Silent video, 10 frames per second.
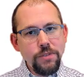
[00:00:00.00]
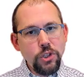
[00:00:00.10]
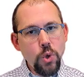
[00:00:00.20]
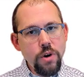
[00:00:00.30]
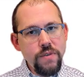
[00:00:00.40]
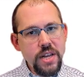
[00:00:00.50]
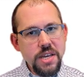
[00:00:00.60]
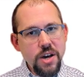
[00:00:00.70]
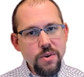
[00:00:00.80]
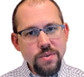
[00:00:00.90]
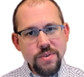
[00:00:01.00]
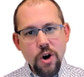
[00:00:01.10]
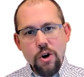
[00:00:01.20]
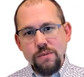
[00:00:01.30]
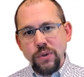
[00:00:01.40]
Short video,
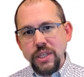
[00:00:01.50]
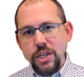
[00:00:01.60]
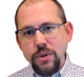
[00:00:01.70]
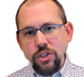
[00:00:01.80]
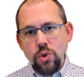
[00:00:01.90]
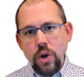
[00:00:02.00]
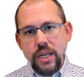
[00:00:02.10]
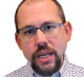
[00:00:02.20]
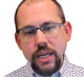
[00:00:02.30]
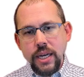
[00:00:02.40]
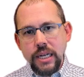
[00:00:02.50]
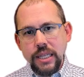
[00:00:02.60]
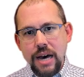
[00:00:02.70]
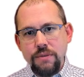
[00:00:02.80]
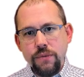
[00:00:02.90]
hopefully you enjoyed it and got a
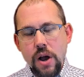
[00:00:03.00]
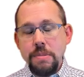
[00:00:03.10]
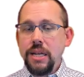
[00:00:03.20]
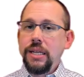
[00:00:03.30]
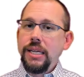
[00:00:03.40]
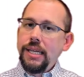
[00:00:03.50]
lot from it.